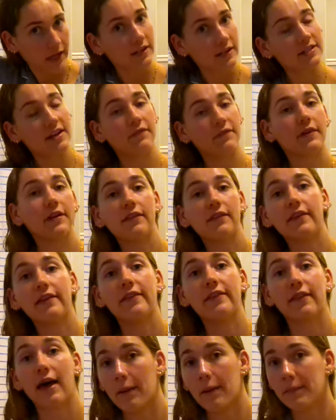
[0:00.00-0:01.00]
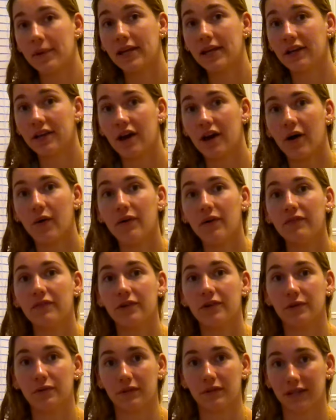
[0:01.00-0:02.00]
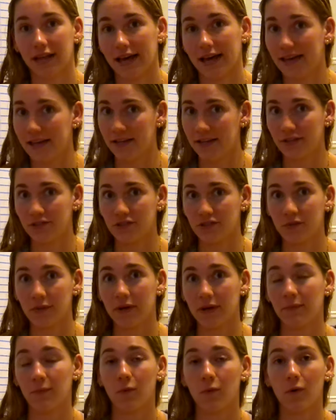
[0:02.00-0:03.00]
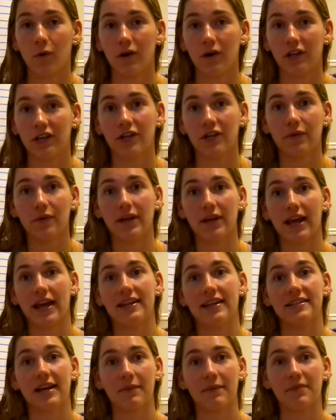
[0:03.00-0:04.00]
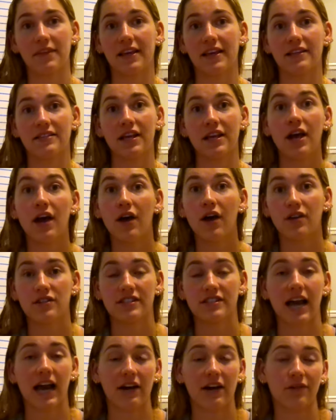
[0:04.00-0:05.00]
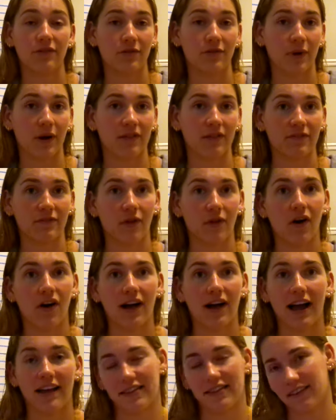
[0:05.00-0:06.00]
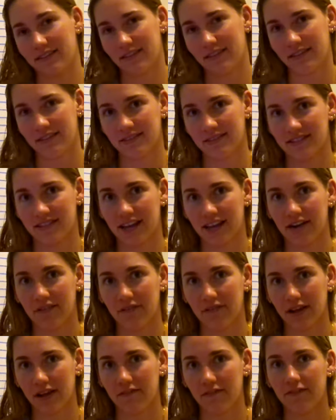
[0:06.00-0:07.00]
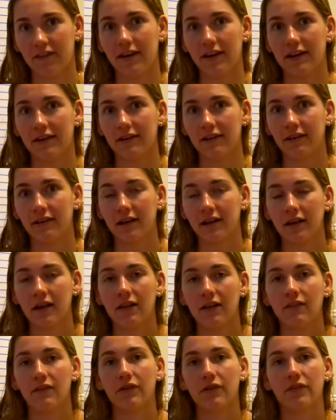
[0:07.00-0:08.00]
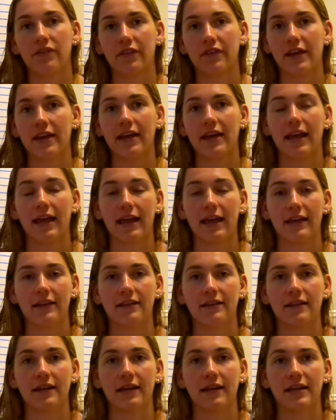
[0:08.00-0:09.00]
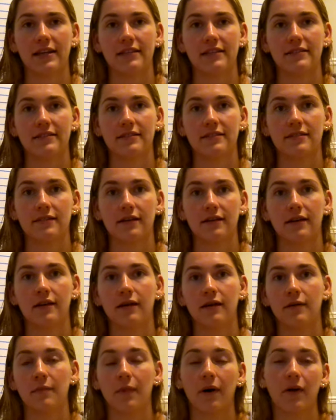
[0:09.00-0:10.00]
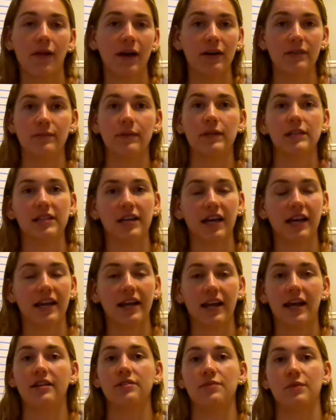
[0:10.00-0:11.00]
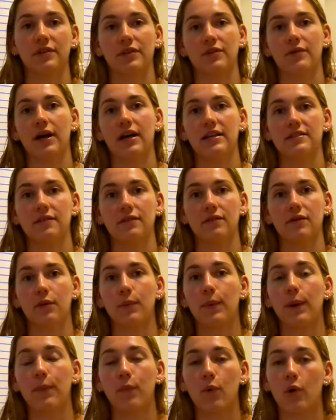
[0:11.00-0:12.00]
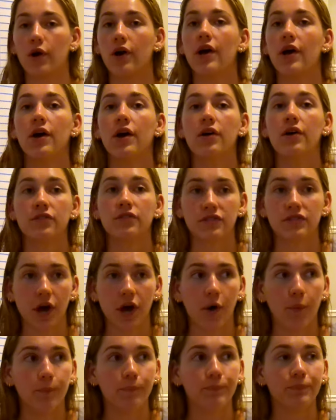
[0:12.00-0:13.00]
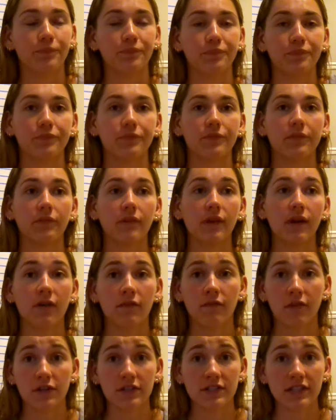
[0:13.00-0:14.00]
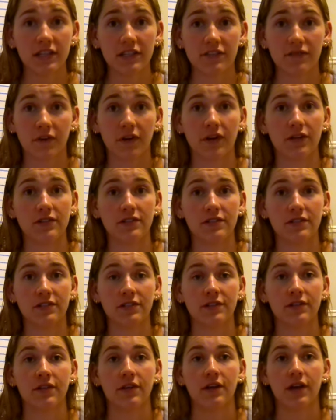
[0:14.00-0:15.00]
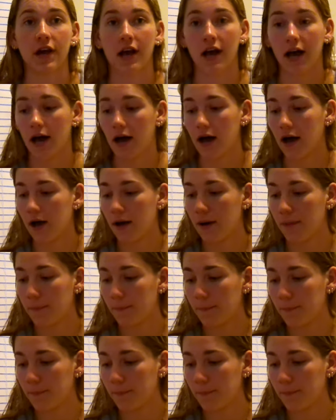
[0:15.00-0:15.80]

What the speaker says: definitely let me know if you like doing more Q&A type things scattered throughout the vlog. I think that this is kind of like a fun little thing, and it allows me to connect with you guys a little bit more. So, first things first, I